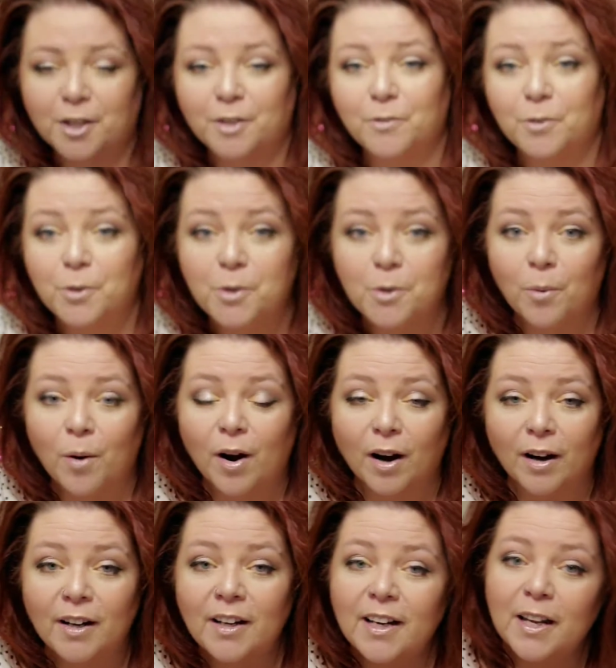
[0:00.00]
of who you
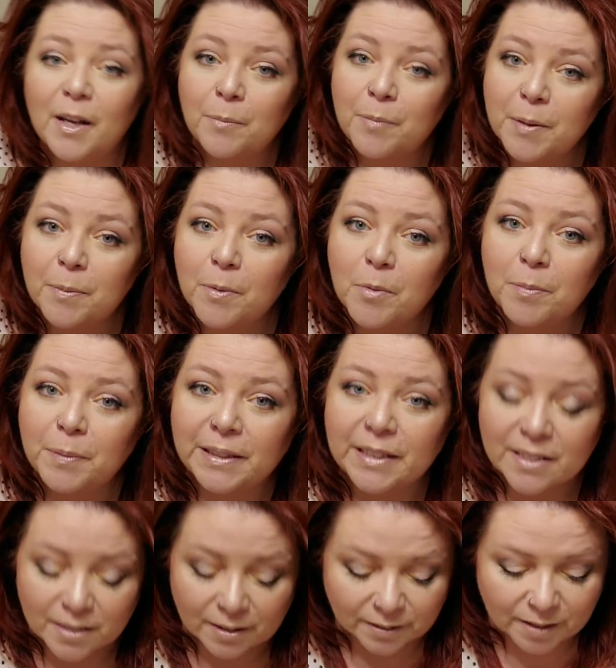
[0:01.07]
are, and people will
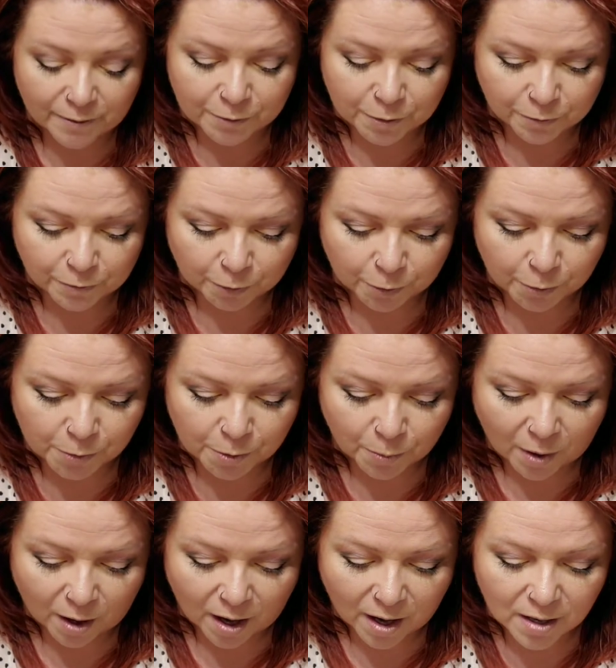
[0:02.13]
begin to love you for who you
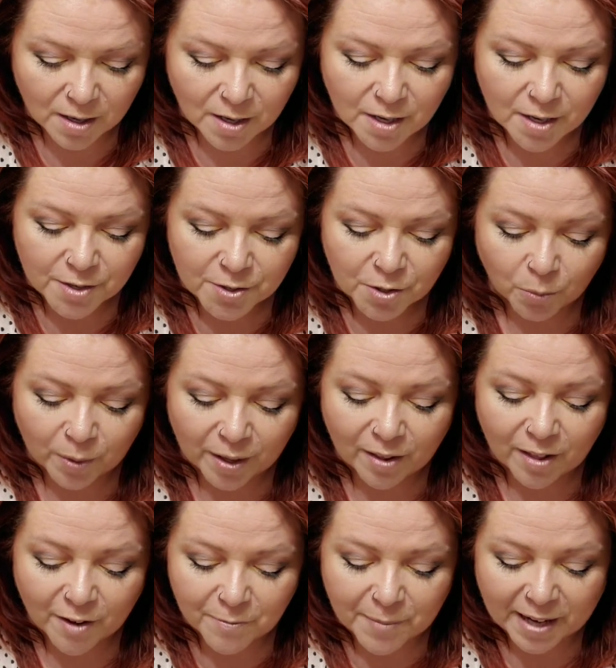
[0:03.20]
are. So we all
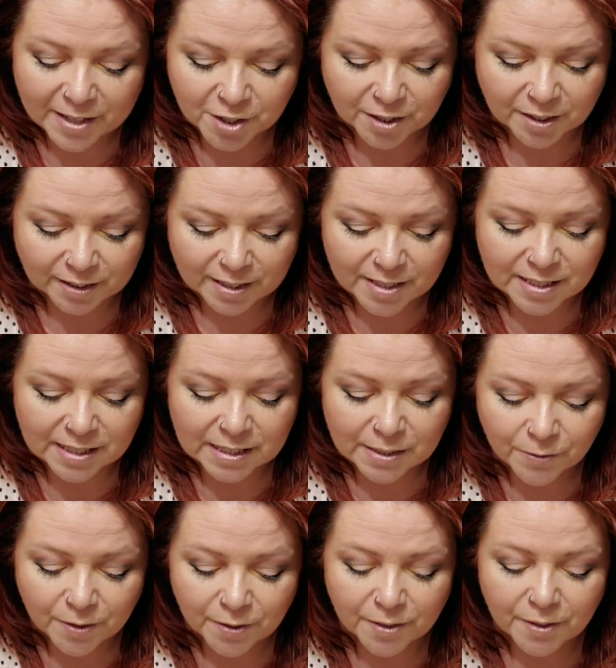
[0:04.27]
have magic in us,
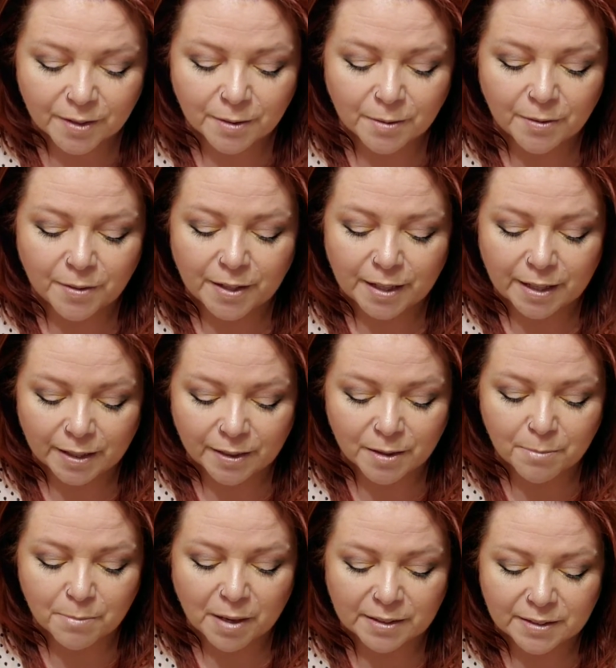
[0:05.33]
even in the
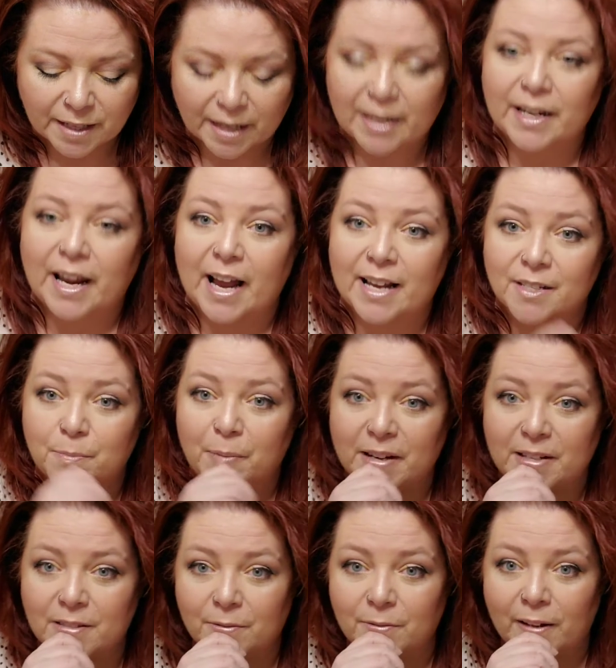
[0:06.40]
mundane
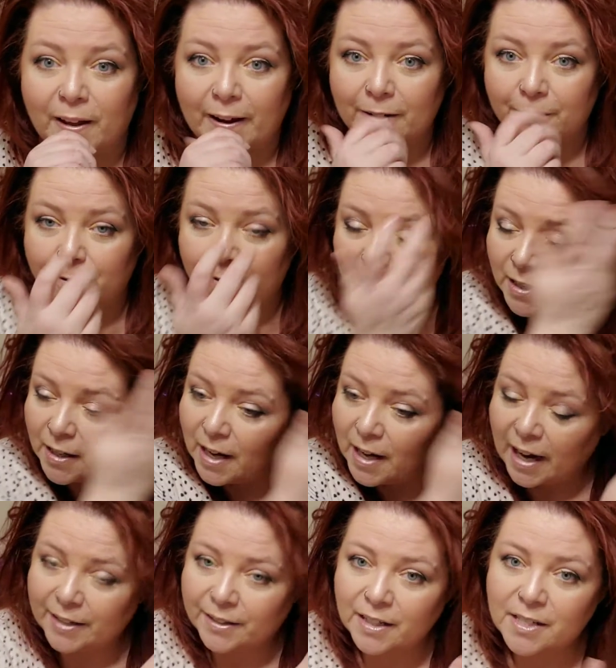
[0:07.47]
aspects of life.
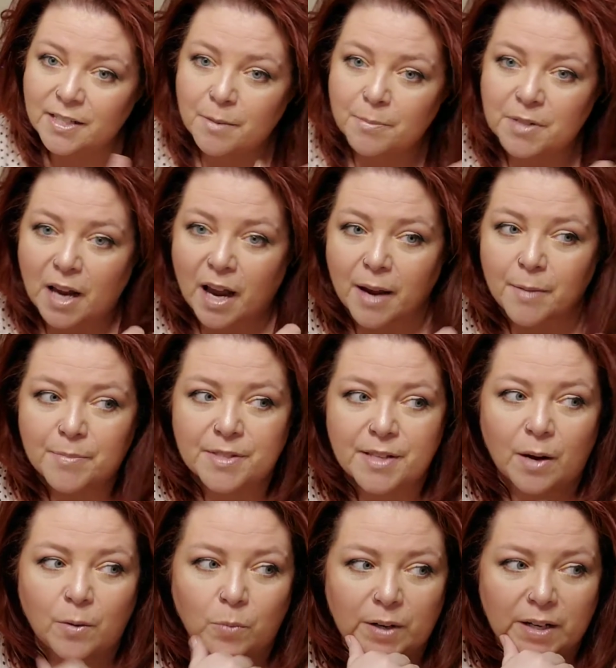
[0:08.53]
I think sometimes
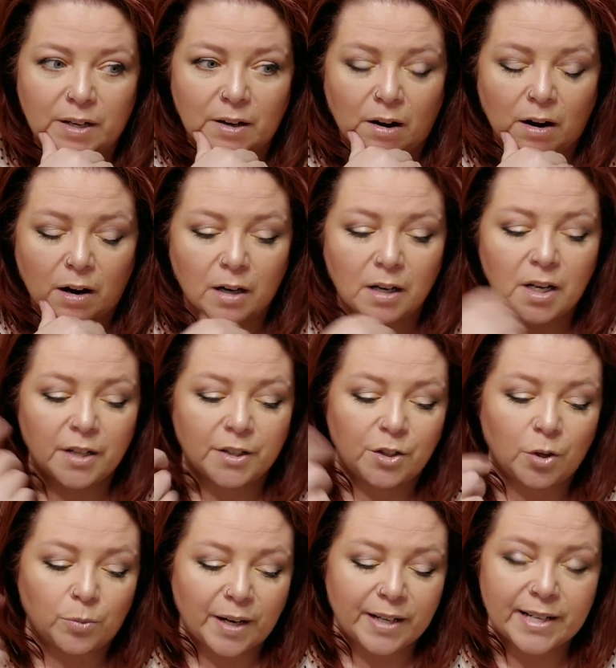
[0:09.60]
that we are, you know,
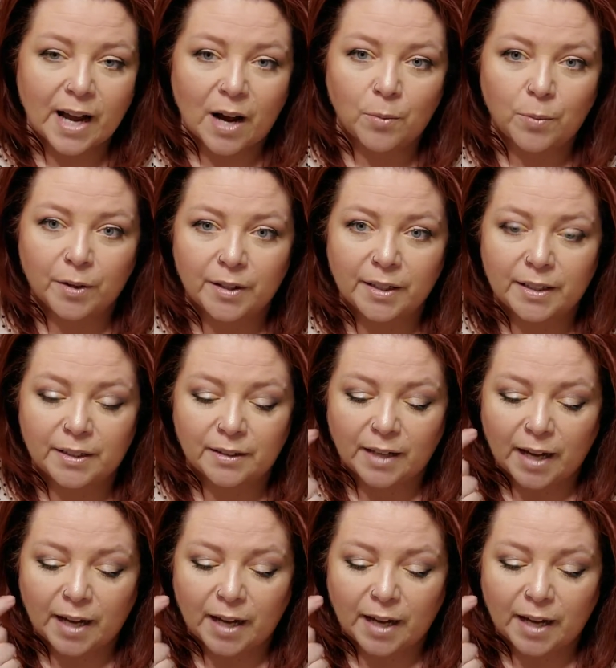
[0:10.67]
right now we're in